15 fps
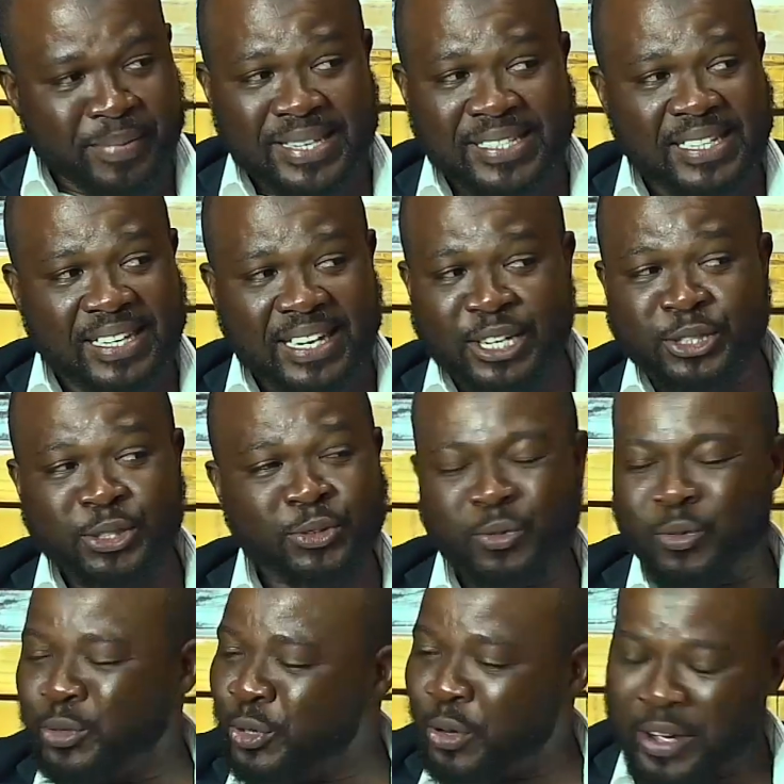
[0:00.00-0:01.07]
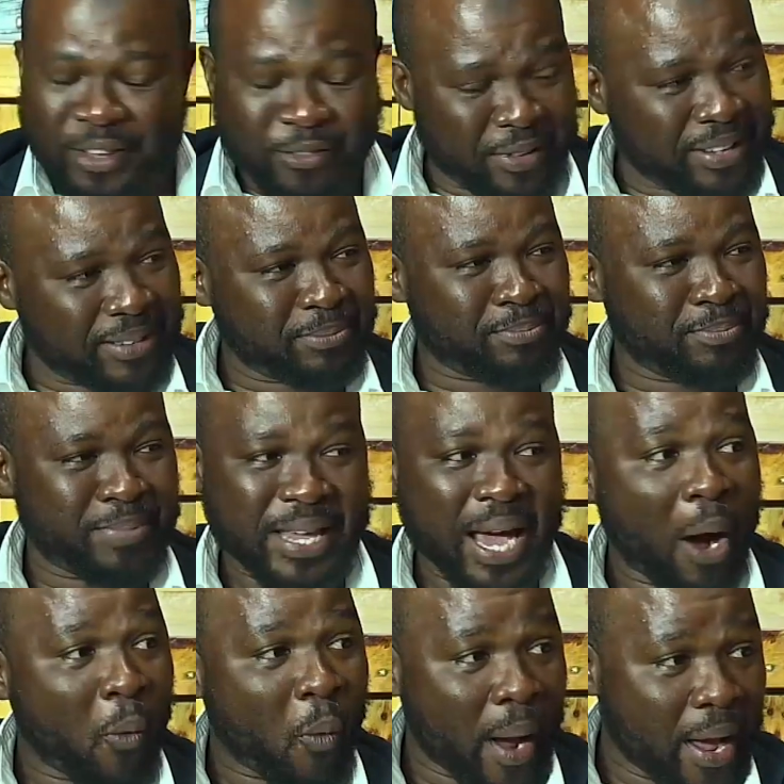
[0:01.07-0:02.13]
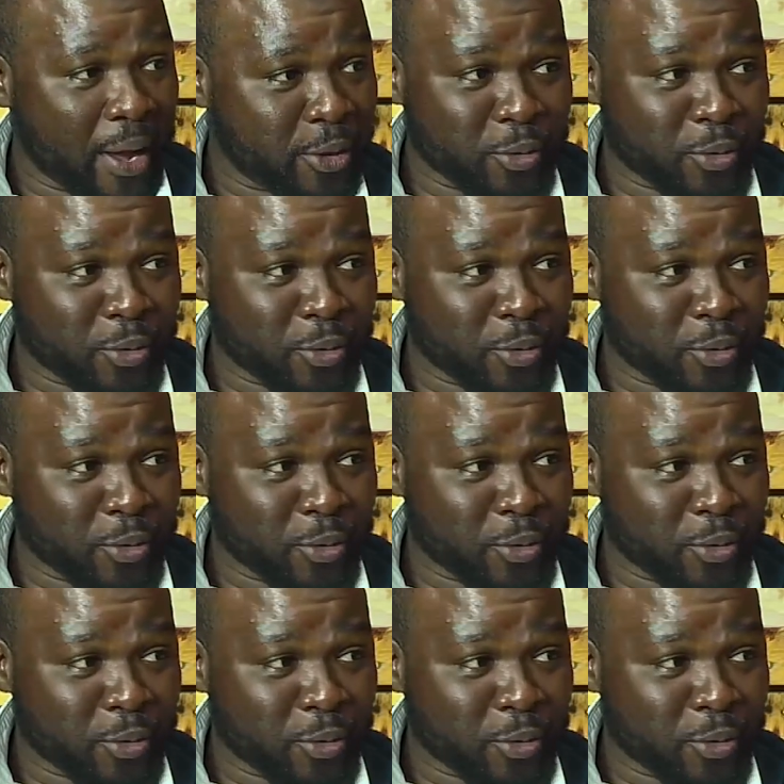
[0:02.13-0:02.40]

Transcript: Basically, you will not even be aware.